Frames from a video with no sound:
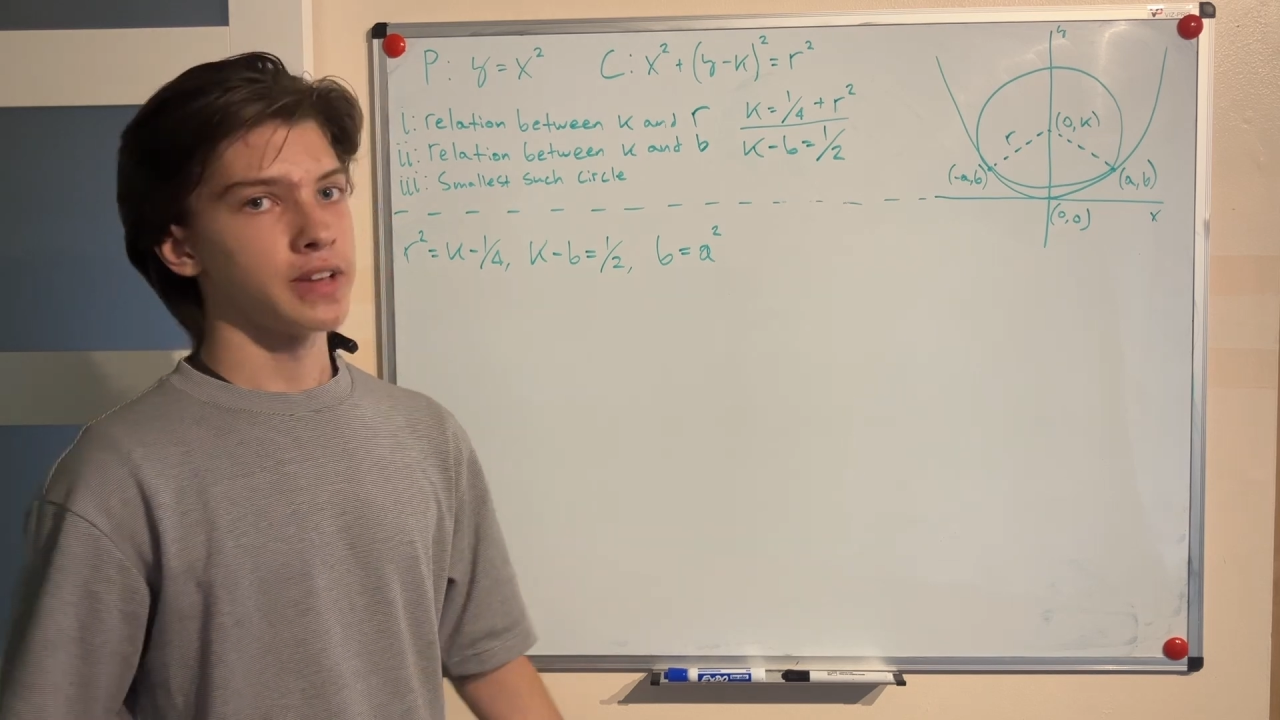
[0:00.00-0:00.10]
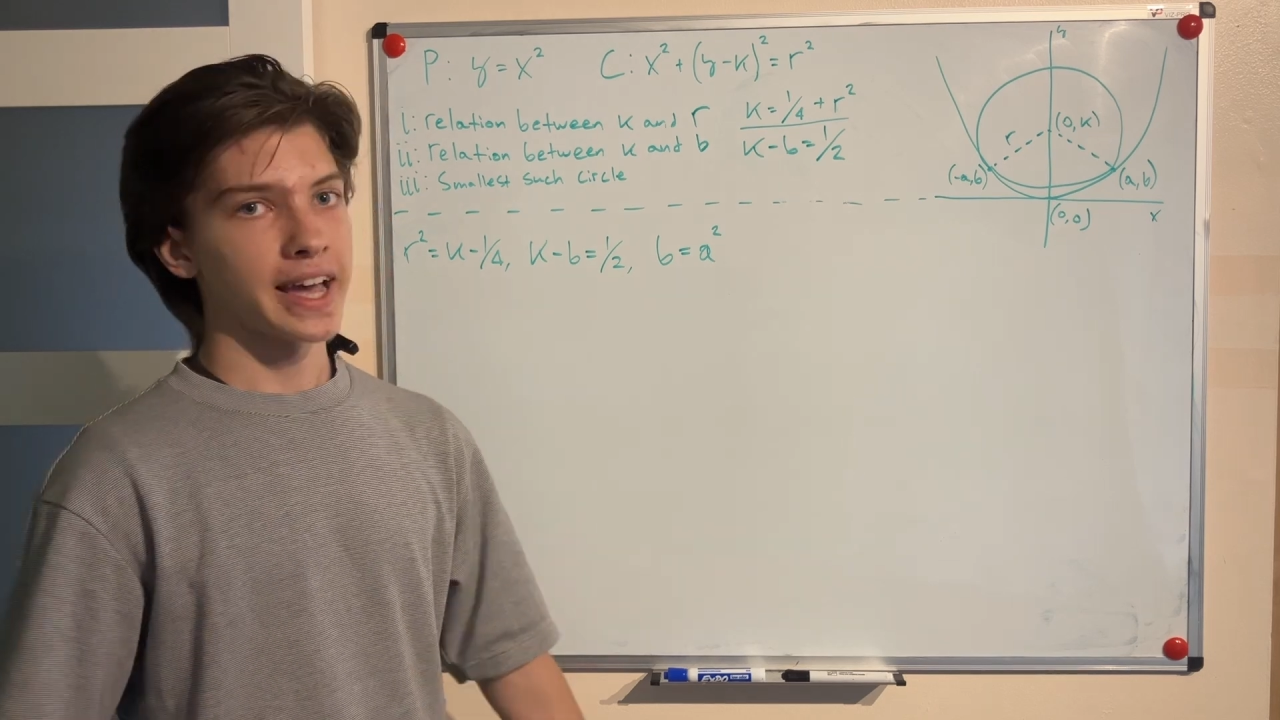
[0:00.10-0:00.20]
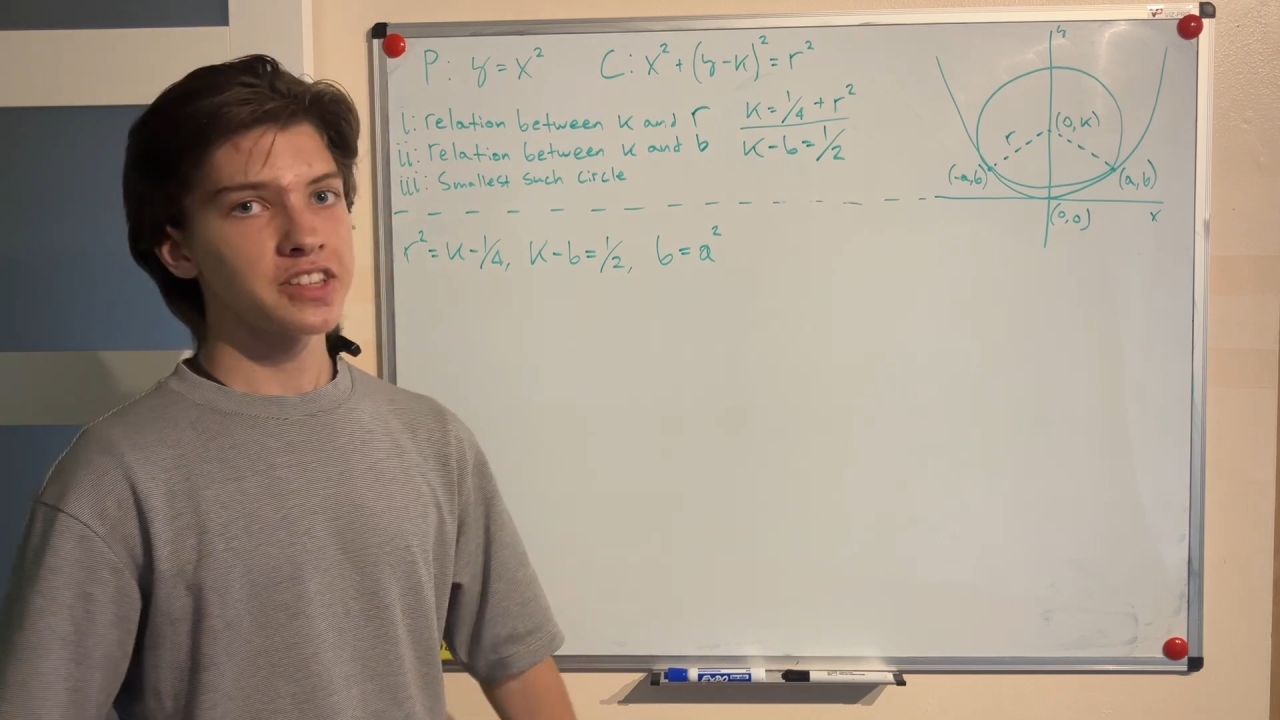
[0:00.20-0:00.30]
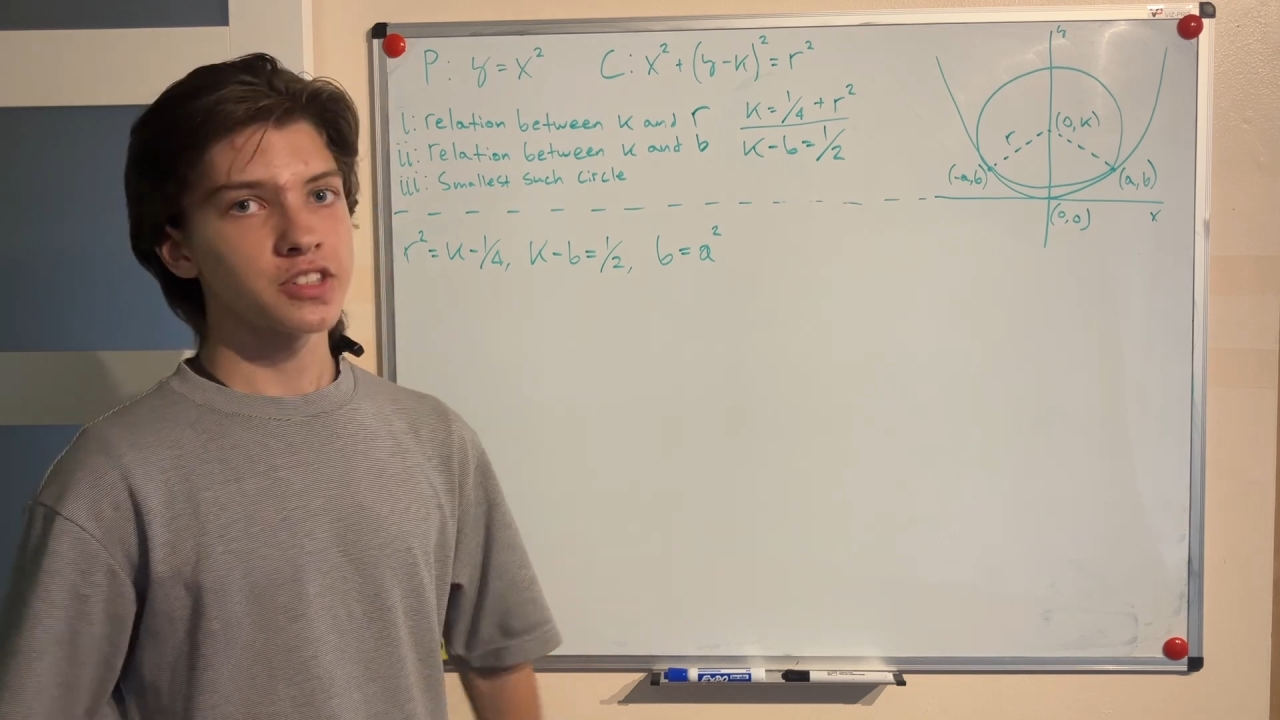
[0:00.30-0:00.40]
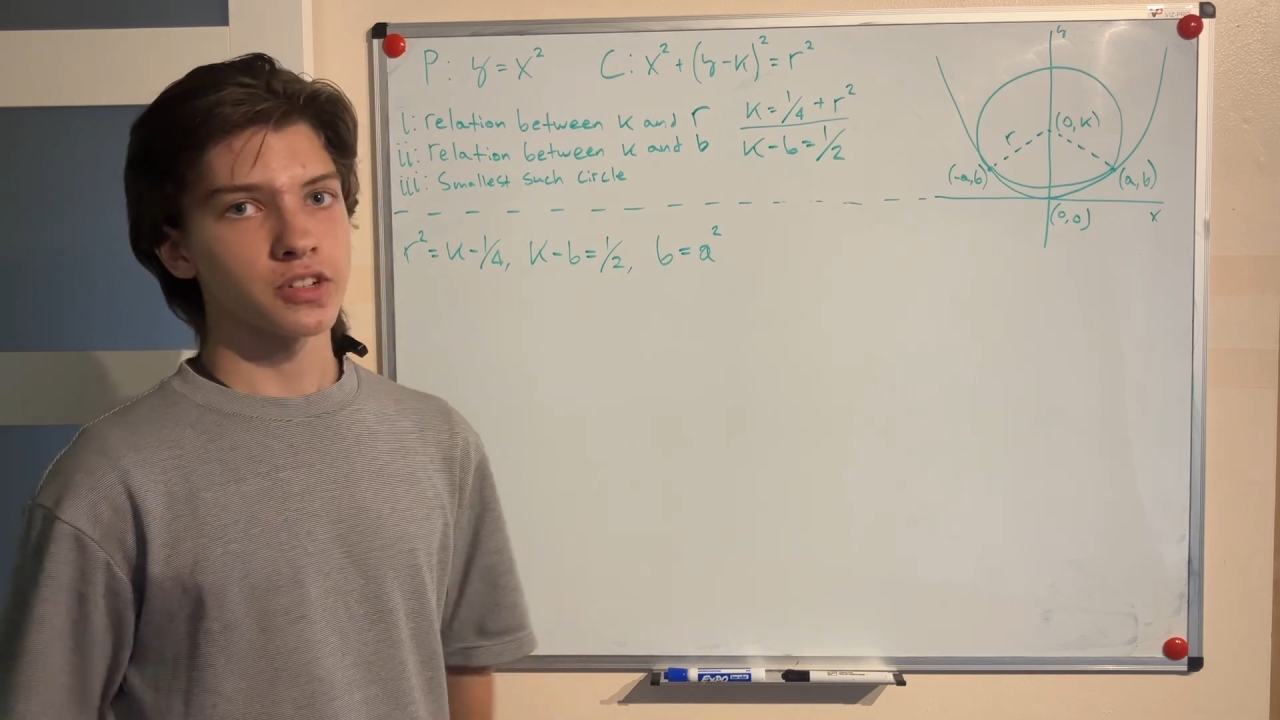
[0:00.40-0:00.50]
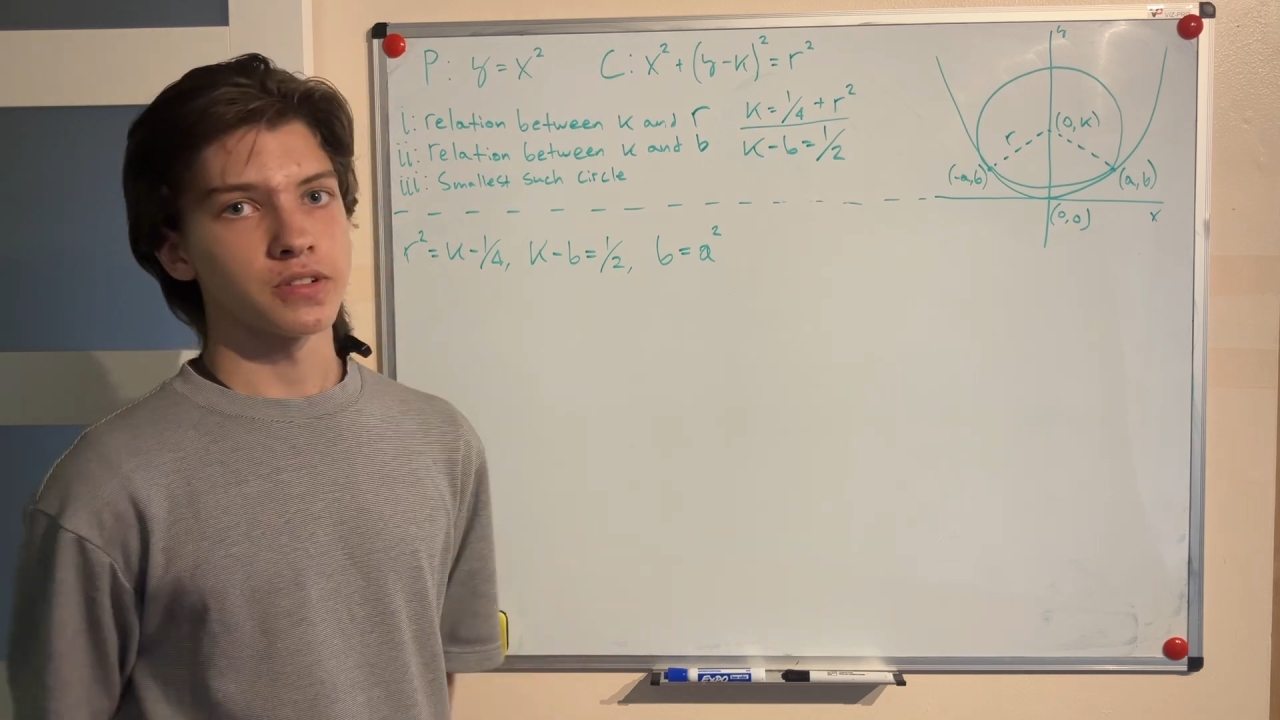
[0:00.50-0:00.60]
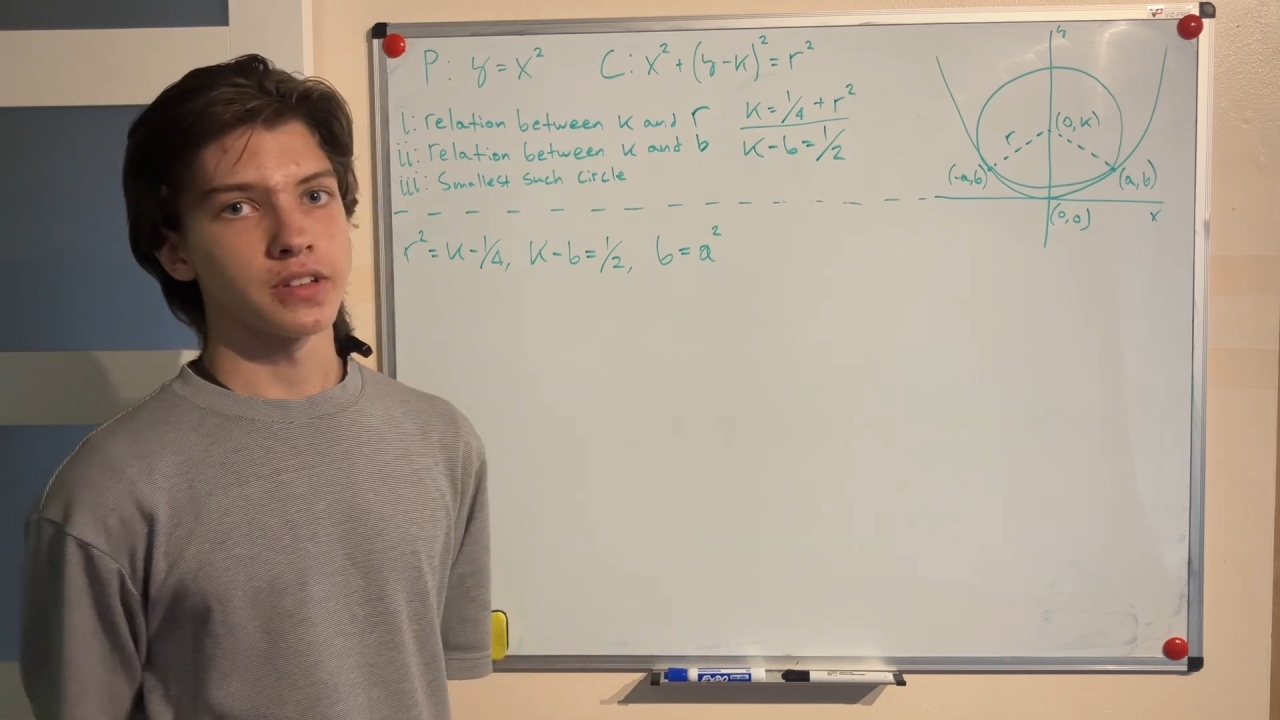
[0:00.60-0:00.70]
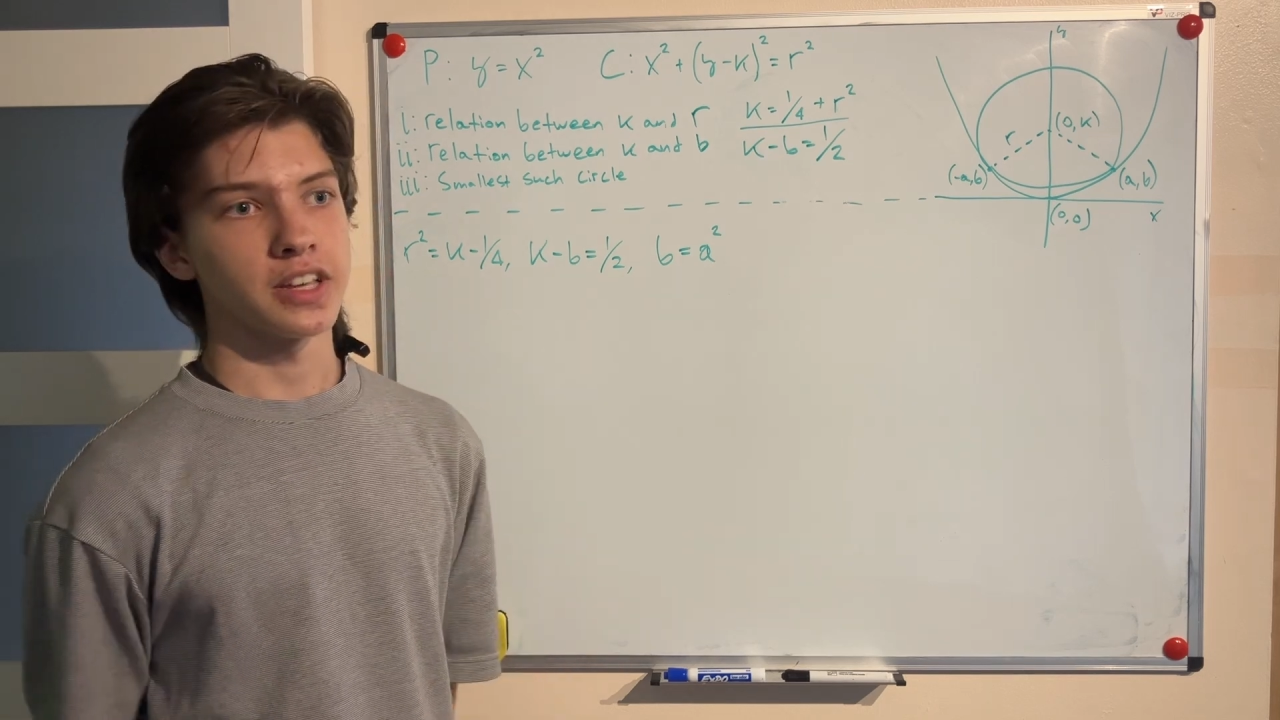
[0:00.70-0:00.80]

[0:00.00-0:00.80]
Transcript: answer